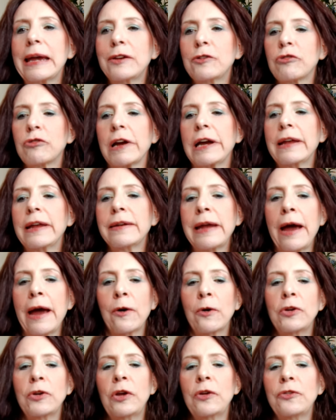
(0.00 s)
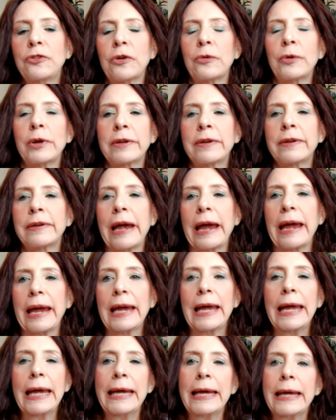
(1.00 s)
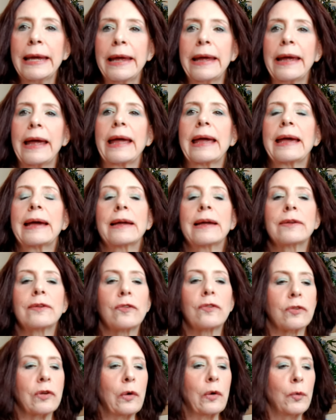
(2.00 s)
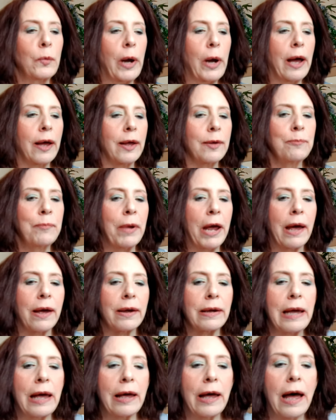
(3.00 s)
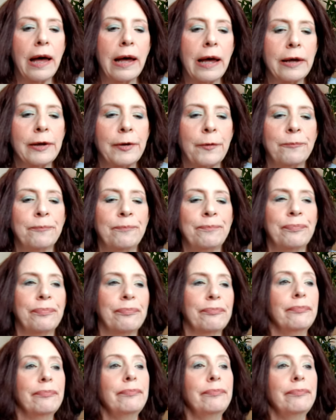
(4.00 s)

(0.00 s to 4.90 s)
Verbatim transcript: Adrian. How are you doing today? And so I'm back um,